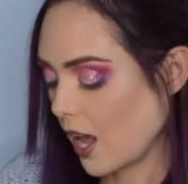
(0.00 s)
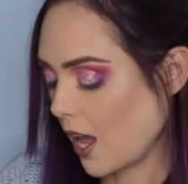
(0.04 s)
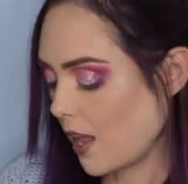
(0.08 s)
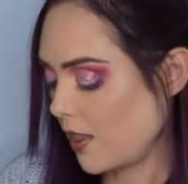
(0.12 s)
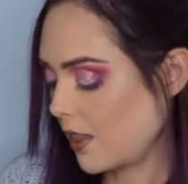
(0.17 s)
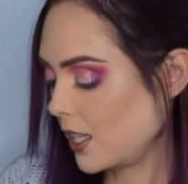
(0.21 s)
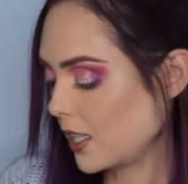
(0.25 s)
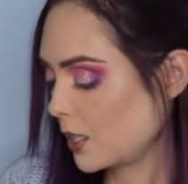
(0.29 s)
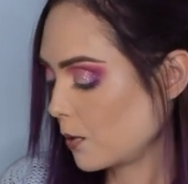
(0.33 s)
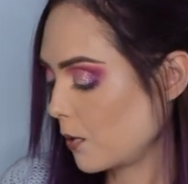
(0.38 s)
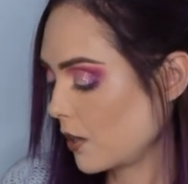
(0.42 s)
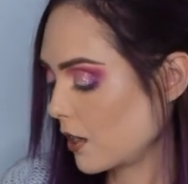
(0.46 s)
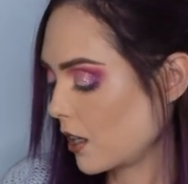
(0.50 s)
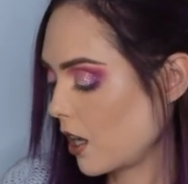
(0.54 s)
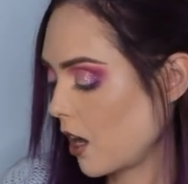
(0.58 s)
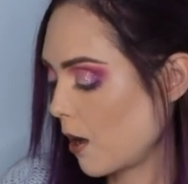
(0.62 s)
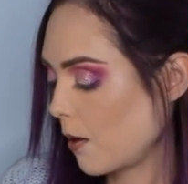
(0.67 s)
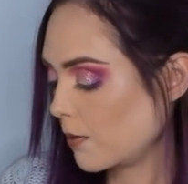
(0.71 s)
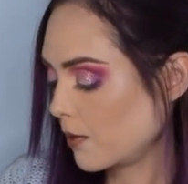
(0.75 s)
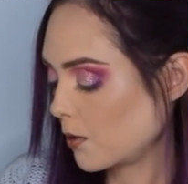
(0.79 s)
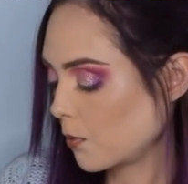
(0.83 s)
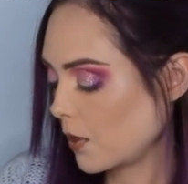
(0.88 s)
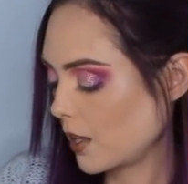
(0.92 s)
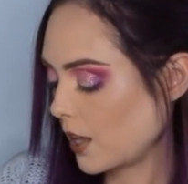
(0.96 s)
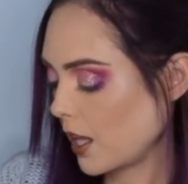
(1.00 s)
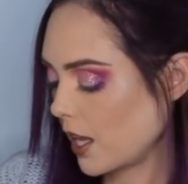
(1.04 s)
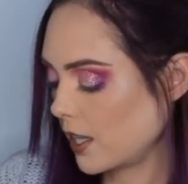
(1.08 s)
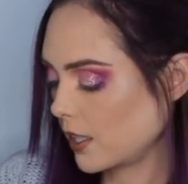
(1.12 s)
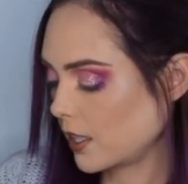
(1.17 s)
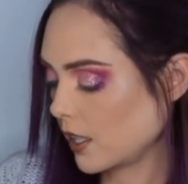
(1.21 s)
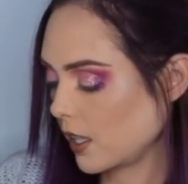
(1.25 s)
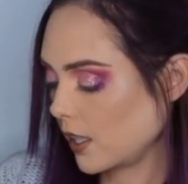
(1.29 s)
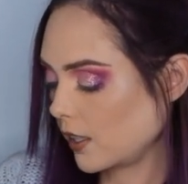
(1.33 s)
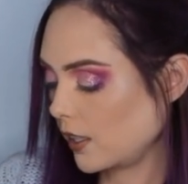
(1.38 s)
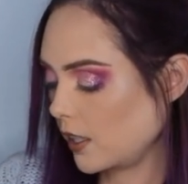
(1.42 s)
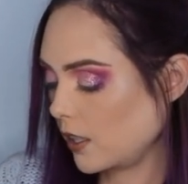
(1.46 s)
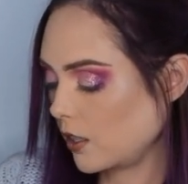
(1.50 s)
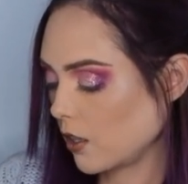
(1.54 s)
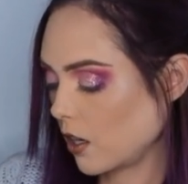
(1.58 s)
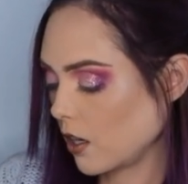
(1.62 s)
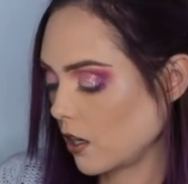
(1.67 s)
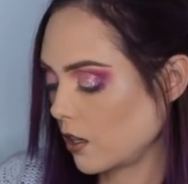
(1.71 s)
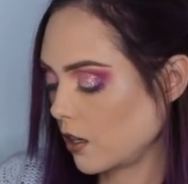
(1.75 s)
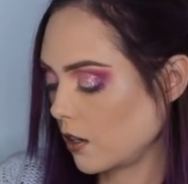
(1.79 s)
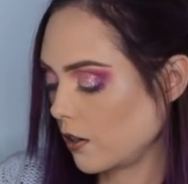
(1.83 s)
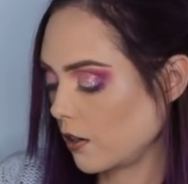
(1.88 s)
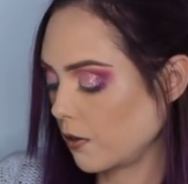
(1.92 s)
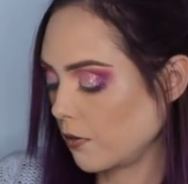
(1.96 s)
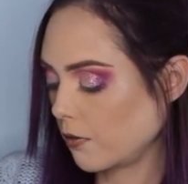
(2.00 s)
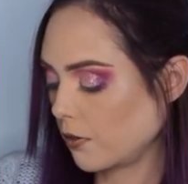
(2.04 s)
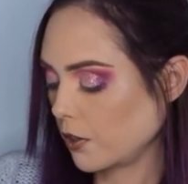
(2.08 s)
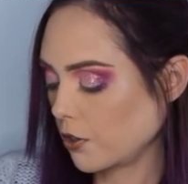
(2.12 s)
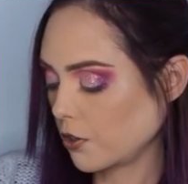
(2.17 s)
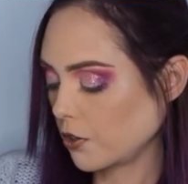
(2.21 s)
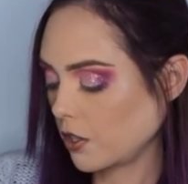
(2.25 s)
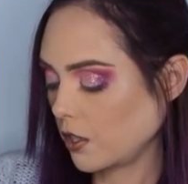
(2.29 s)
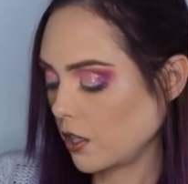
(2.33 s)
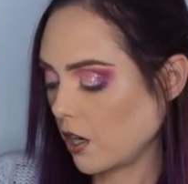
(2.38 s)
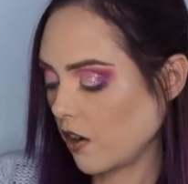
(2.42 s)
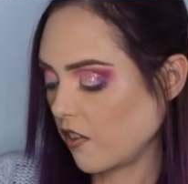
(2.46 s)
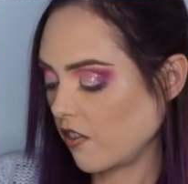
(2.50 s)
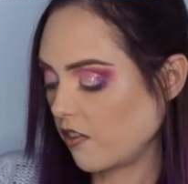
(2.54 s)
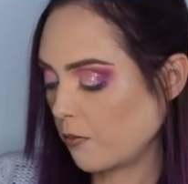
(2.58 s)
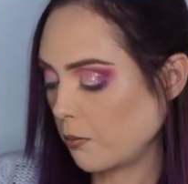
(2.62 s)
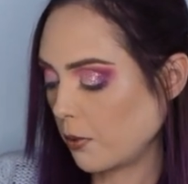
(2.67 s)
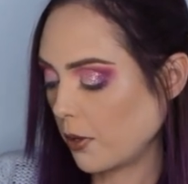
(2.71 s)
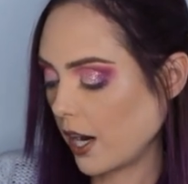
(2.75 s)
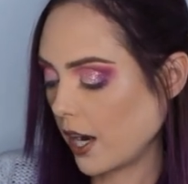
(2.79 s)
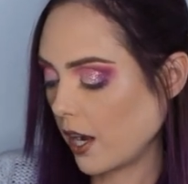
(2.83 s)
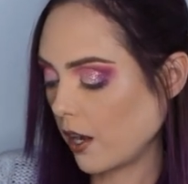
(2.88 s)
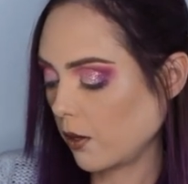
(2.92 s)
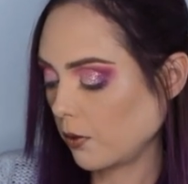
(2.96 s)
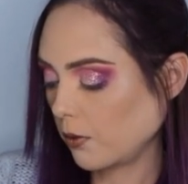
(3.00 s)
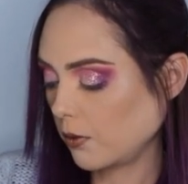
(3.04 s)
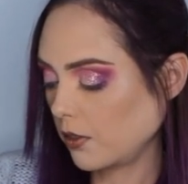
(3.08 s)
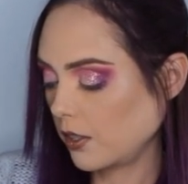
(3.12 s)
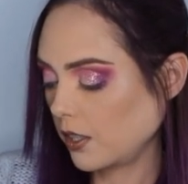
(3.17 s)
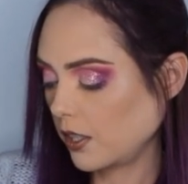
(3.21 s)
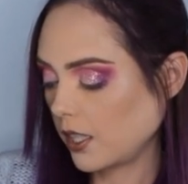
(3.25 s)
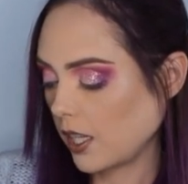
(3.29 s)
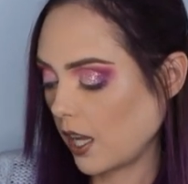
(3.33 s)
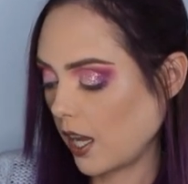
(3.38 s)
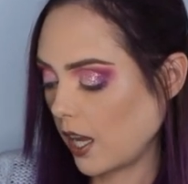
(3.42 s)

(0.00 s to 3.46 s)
And this one comes with a slightly darker version of browns